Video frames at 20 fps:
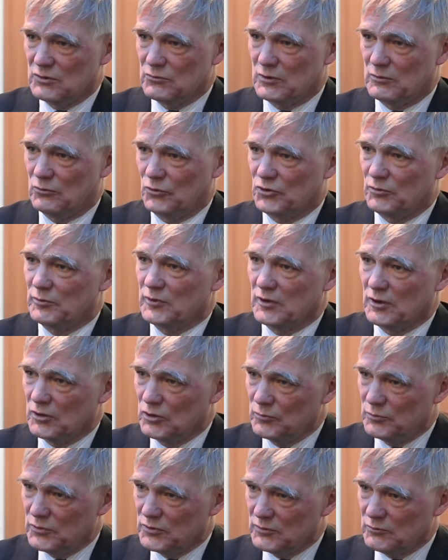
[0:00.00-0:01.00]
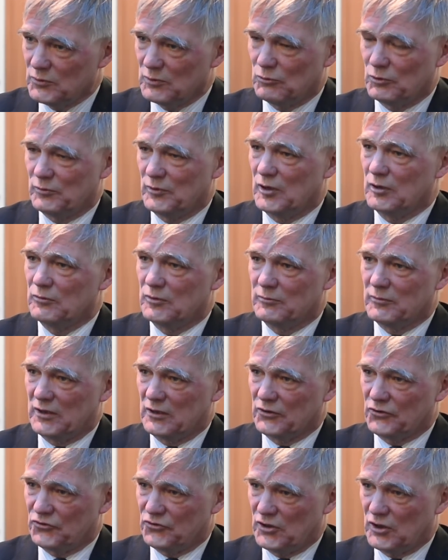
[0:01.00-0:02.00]
We want to be open, we want to be open
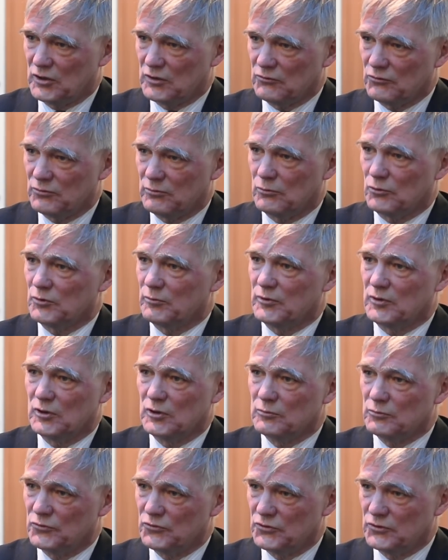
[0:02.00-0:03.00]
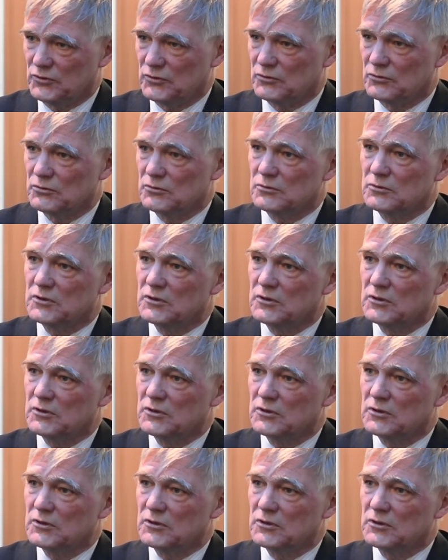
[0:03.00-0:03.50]
about ourselves, we want to be open to you.